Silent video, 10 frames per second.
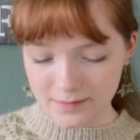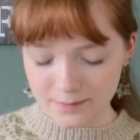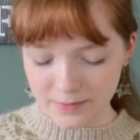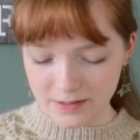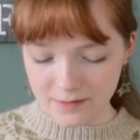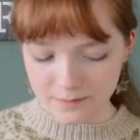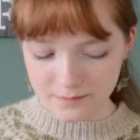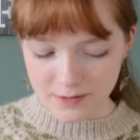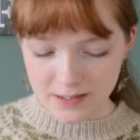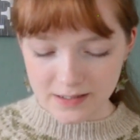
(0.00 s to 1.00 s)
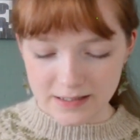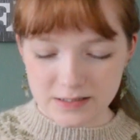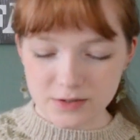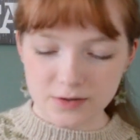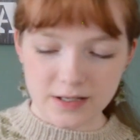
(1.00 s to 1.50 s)
But yeah,
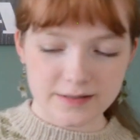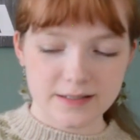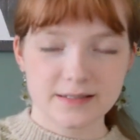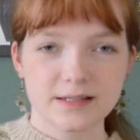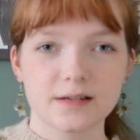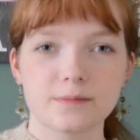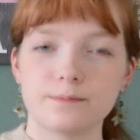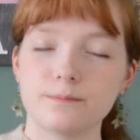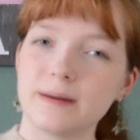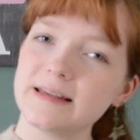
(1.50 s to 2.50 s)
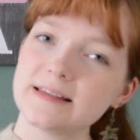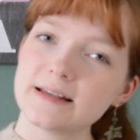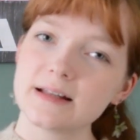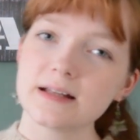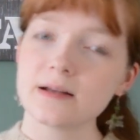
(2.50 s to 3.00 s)
it's good. It's like a
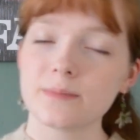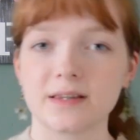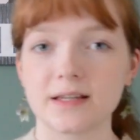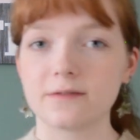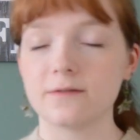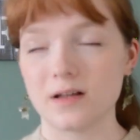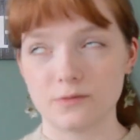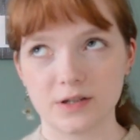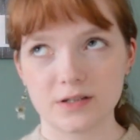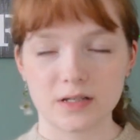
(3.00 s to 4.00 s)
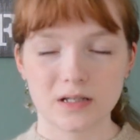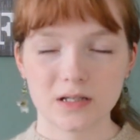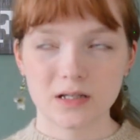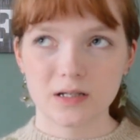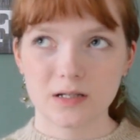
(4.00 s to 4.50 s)
basic knitting, but then fun with the
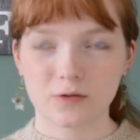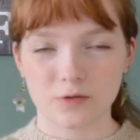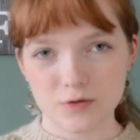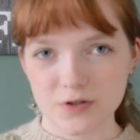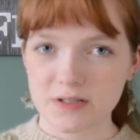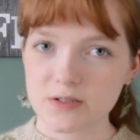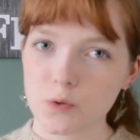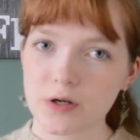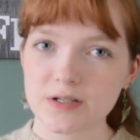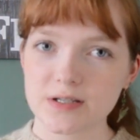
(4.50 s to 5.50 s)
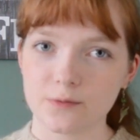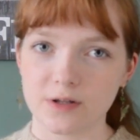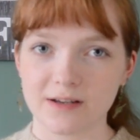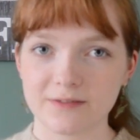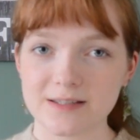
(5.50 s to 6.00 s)
crochet squares. And
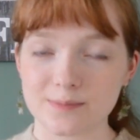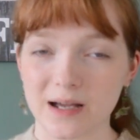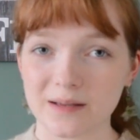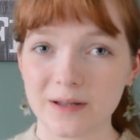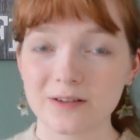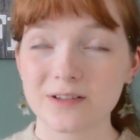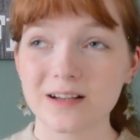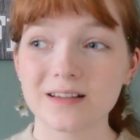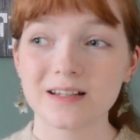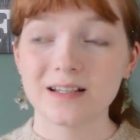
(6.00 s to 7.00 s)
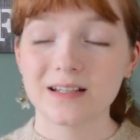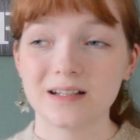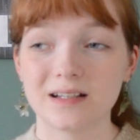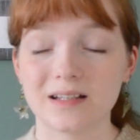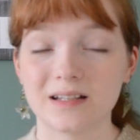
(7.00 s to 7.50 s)
when I have this back panel done,
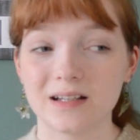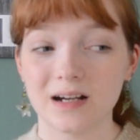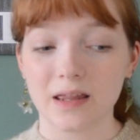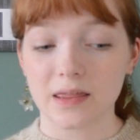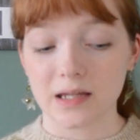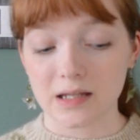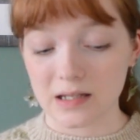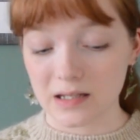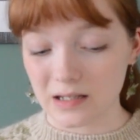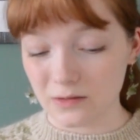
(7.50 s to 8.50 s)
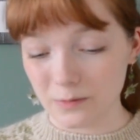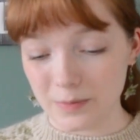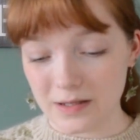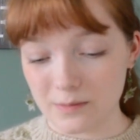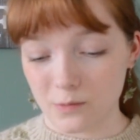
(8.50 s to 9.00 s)
I think it'll
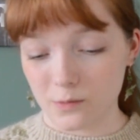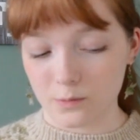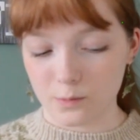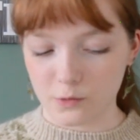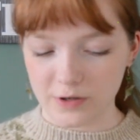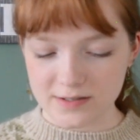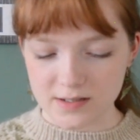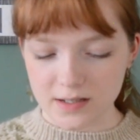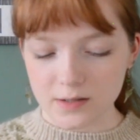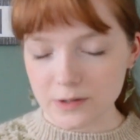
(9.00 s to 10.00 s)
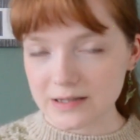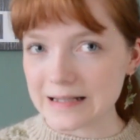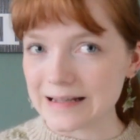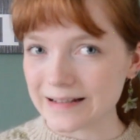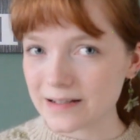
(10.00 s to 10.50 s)
be more exciting with the
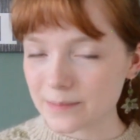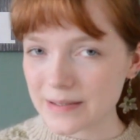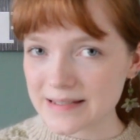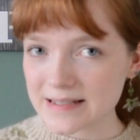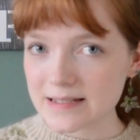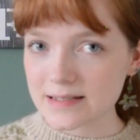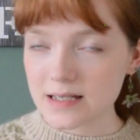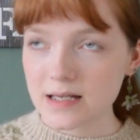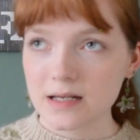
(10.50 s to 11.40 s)
knitted pieces.